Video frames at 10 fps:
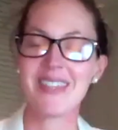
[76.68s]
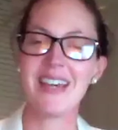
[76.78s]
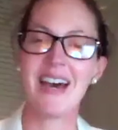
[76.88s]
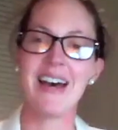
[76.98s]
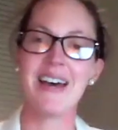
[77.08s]

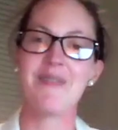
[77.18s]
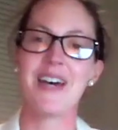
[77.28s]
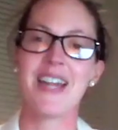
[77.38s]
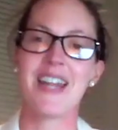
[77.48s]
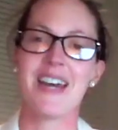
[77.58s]
And
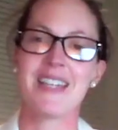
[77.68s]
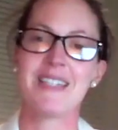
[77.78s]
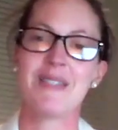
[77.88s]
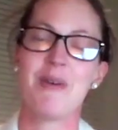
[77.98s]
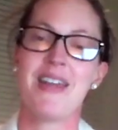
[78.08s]
I
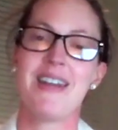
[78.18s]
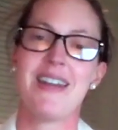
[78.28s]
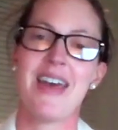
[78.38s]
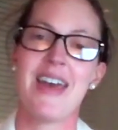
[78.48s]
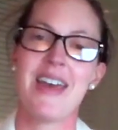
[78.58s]

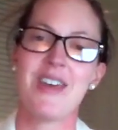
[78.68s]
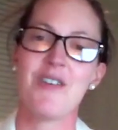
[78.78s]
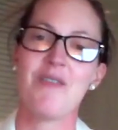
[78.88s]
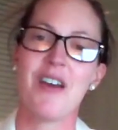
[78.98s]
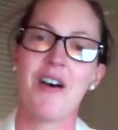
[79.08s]
spent a
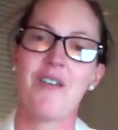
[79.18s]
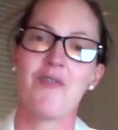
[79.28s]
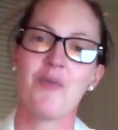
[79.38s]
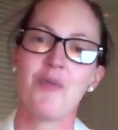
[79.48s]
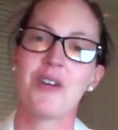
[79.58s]
year and a
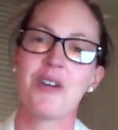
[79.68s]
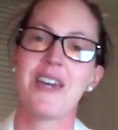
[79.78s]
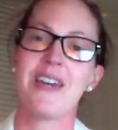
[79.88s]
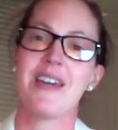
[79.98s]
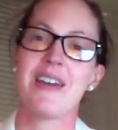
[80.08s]
half
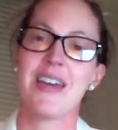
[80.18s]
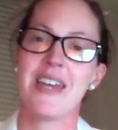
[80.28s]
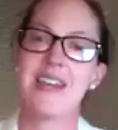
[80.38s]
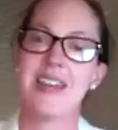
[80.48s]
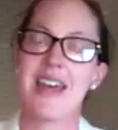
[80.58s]
working
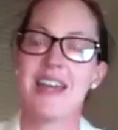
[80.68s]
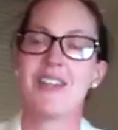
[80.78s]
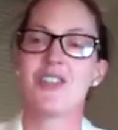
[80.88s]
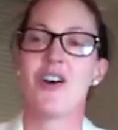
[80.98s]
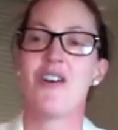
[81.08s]
in
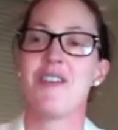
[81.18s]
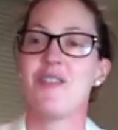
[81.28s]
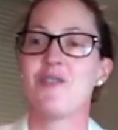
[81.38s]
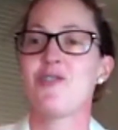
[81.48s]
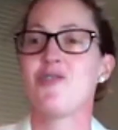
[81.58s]
HR
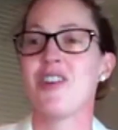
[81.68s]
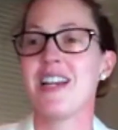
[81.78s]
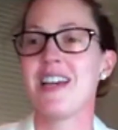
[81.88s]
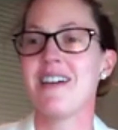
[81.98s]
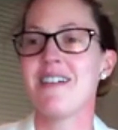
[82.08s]
in
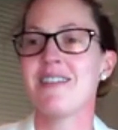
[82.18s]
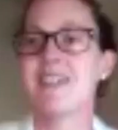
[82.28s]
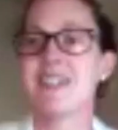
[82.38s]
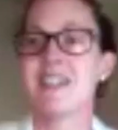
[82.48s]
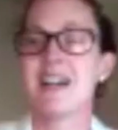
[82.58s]
Australia.
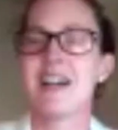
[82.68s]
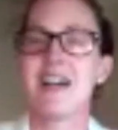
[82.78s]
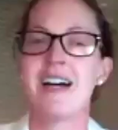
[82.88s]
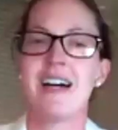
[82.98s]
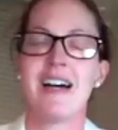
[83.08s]

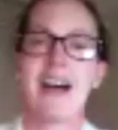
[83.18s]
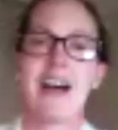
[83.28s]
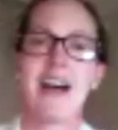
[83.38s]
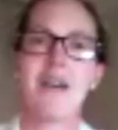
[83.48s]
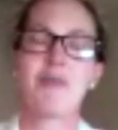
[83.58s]

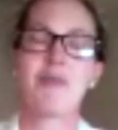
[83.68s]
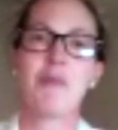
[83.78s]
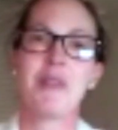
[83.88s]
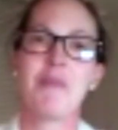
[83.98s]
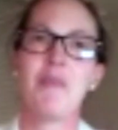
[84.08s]
It's
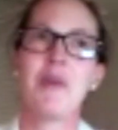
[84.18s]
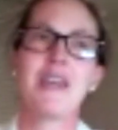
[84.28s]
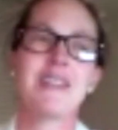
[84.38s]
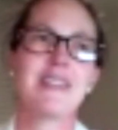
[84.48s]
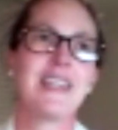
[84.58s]
probably the
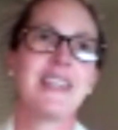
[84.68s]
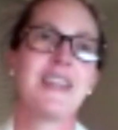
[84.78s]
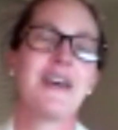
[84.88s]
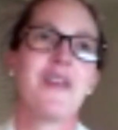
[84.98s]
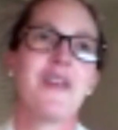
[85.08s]
biggest thing that
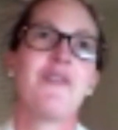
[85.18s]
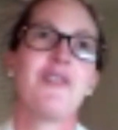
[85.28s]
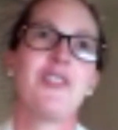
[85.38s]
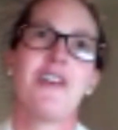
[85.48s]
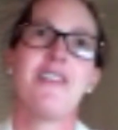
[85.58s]
I've ever
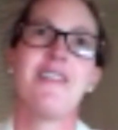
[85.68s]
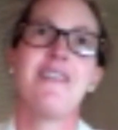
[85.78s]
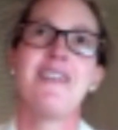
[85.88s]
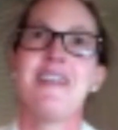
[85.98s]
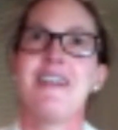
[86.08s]
done.
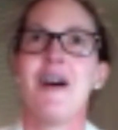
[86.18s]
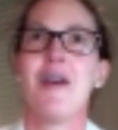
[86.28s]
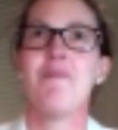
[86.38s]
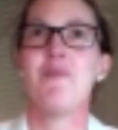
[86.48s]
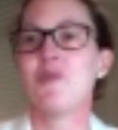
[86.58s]
I
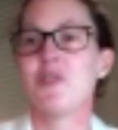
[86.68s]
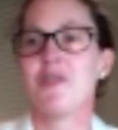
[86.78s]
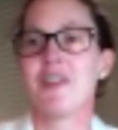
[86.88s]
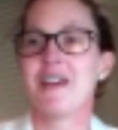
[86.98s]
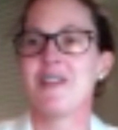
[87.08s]
moved over here
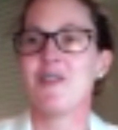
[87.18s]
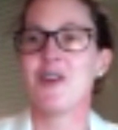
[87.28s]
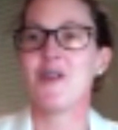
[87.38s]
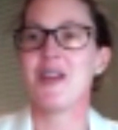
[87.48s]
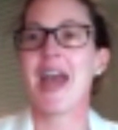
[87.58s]
not knowing
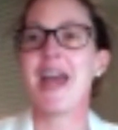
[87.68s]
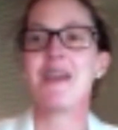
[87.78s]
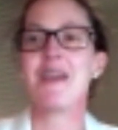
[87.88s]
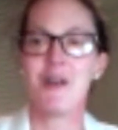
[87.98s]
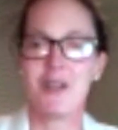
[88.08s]
anyone
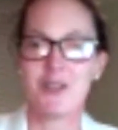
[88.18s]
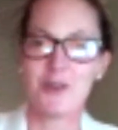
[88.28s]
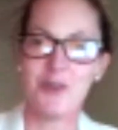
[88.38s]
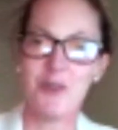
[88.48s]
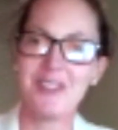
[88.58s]
at
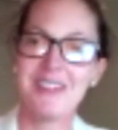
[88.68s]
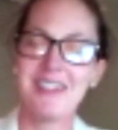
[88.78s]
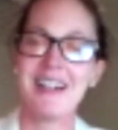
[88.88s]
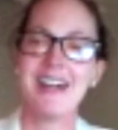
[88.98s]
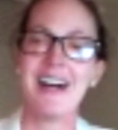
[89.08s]
all,
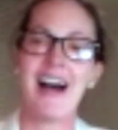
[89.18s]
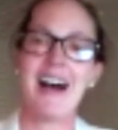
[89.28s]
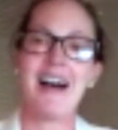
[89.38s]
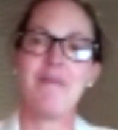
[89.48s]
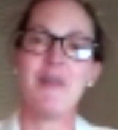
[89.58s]

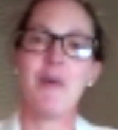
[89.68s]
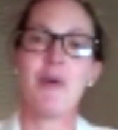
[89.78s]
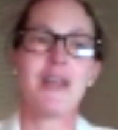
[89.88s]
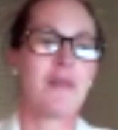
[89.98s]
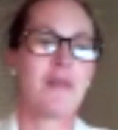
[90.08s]
but it
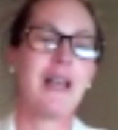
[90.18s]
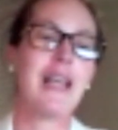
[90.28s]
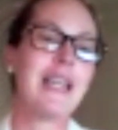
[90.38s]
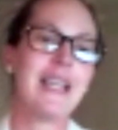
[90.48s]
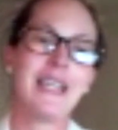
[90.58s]

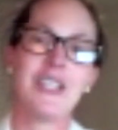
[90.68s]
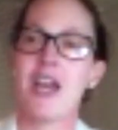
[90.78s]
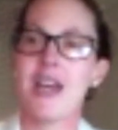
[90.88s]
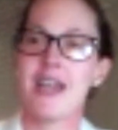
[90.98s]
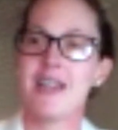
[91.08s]
completely
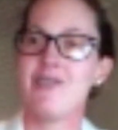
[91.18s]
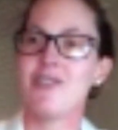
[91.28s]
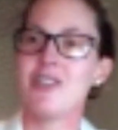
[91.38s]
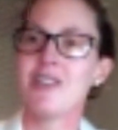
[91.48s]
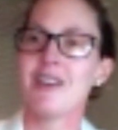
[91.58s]

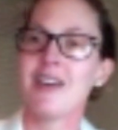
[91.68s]
changed